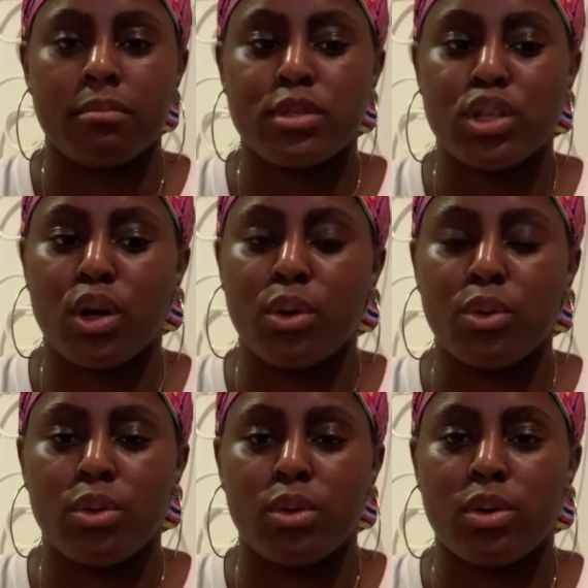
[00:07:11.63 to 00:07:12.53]

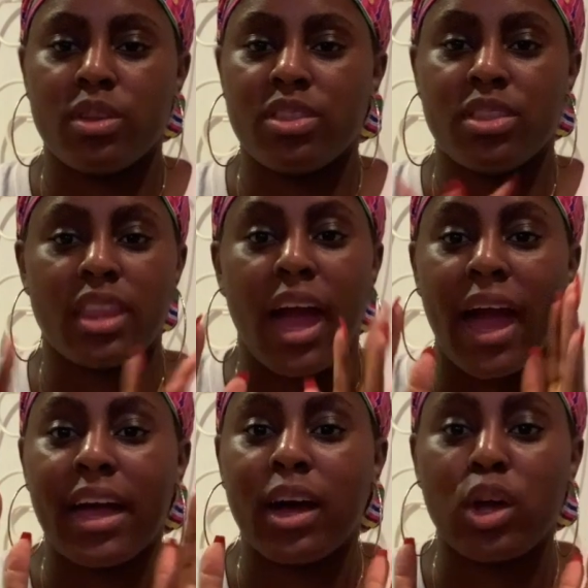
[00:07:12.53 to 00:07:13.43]
So
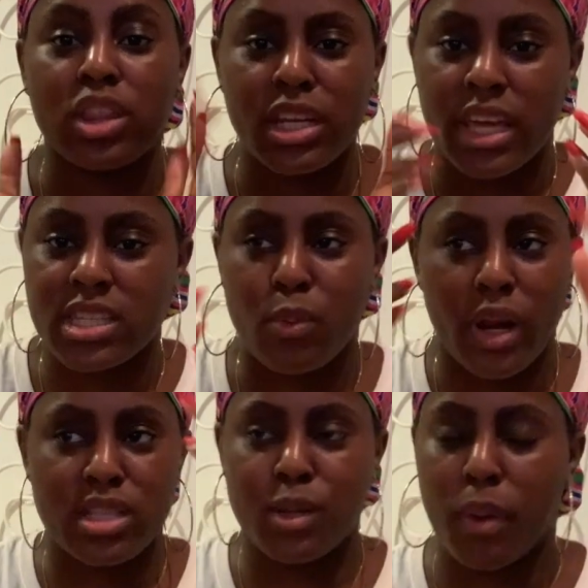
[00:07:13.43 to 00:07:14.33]
the next day when
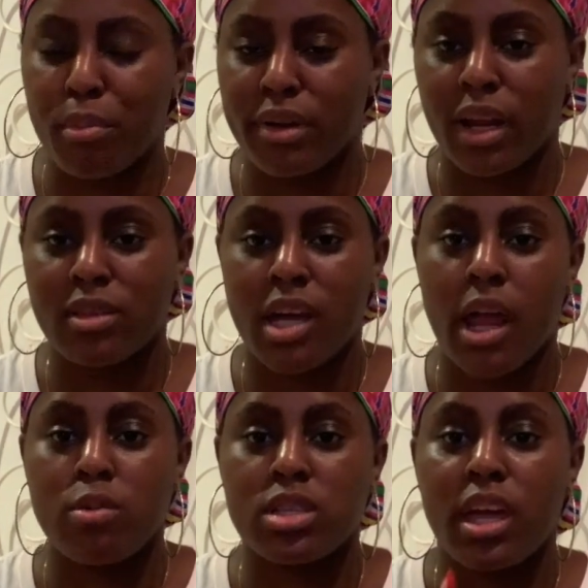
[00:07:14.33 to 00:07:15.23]
I took my braid out down,
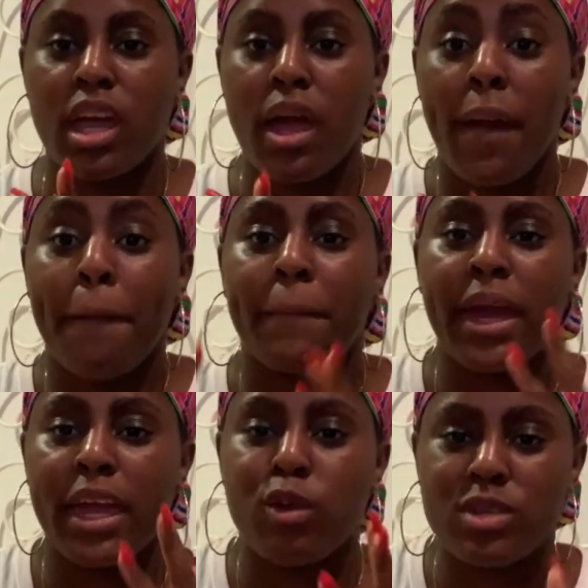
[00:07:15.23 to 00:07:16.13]
I was like, my
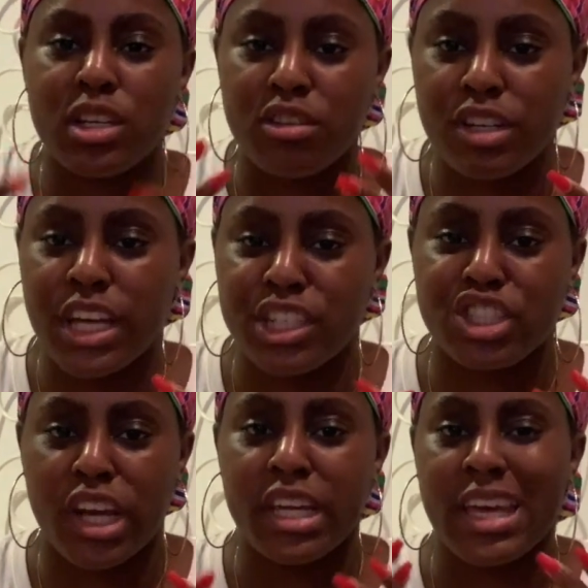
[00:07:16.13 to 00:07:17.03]
hair was literally as
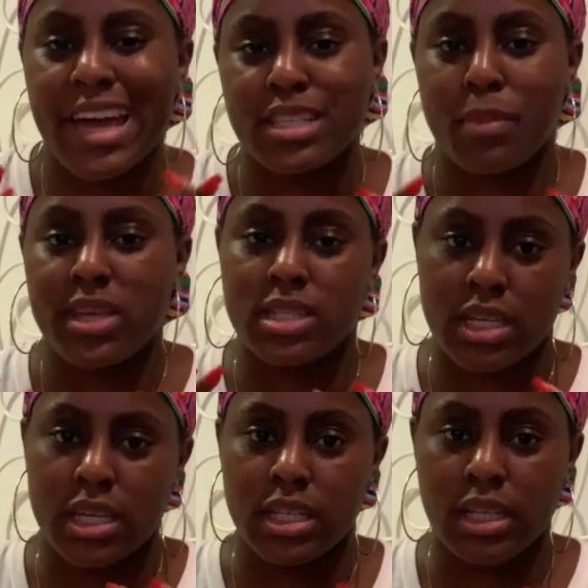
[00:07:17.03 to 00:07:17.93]
shiny as my
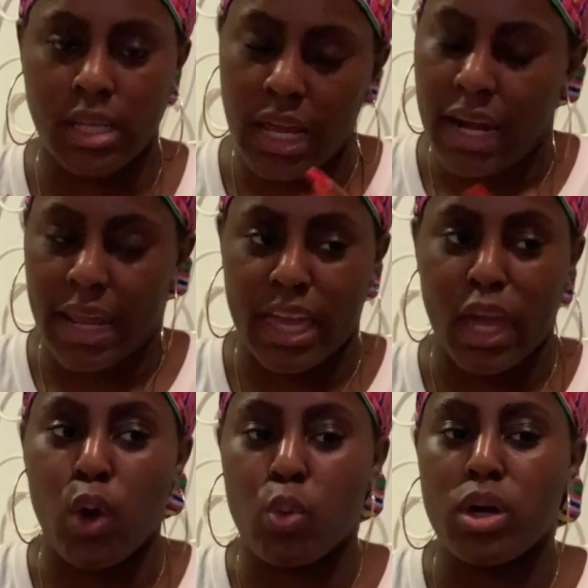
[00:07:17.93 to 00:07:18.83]
skin. Like,
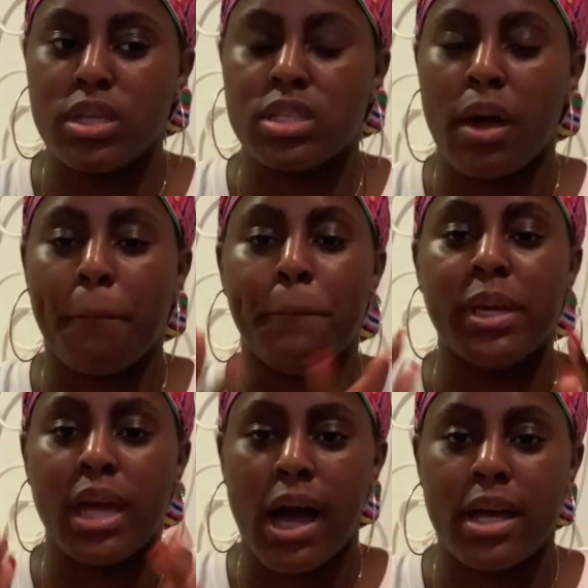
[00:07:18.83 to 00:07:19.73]
it was
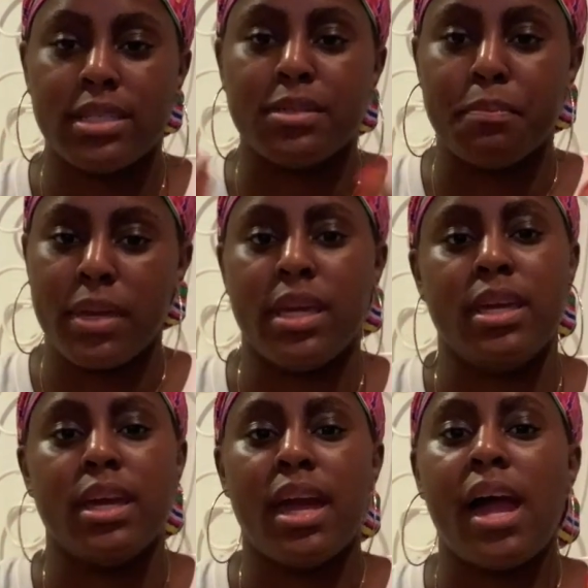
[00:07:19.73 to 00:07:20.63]
beyond
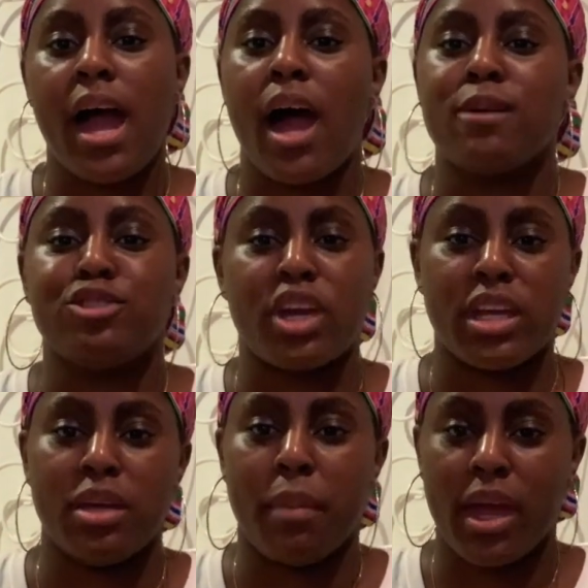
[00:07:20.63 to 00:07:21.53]
me how
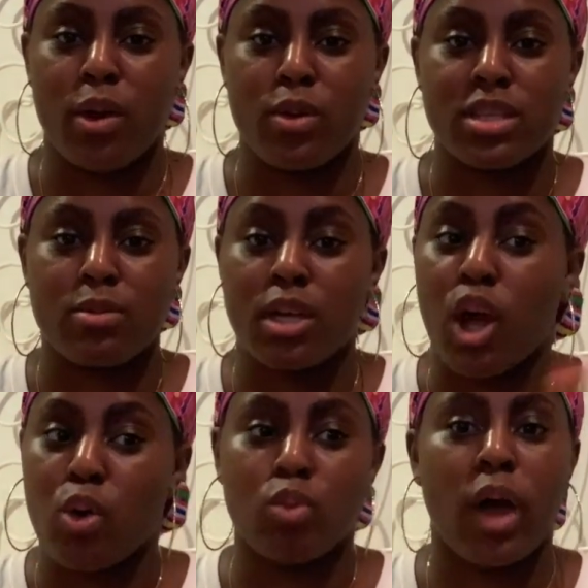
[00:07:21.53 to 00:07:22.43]
shiny my hair was. I was like,
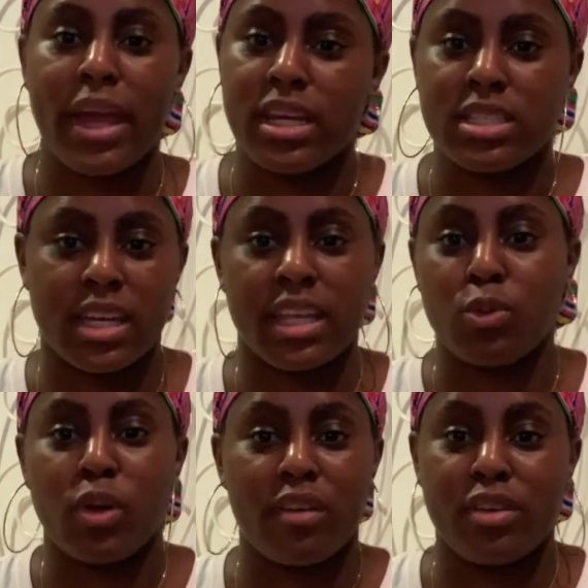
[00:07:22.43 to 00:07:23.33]
oh, I need to get
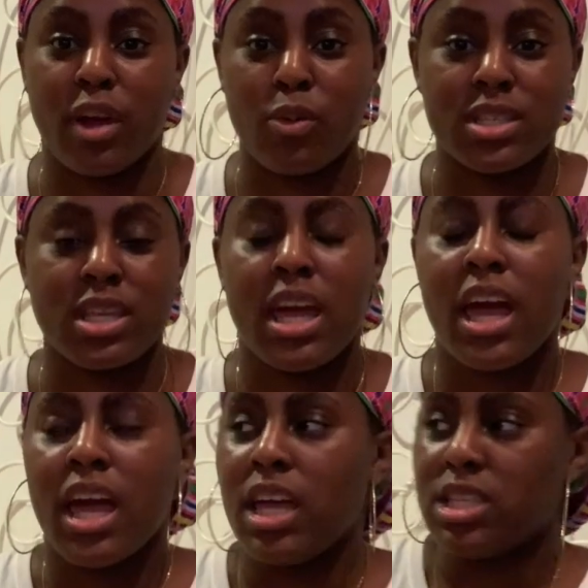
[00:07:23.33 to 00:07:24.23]
whatever that was.
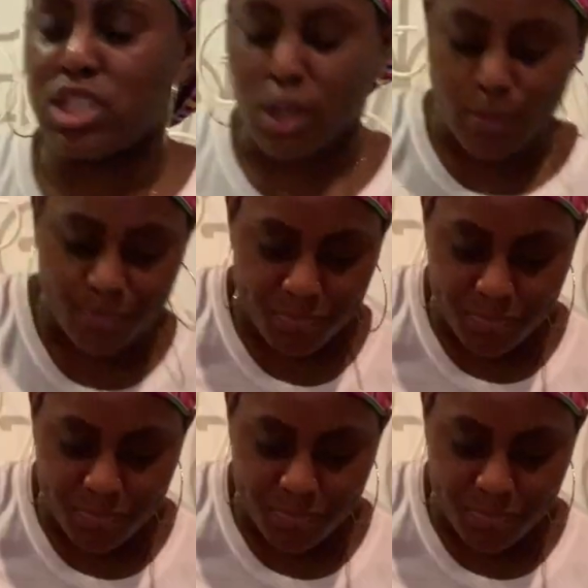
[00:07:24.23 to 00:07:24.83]
So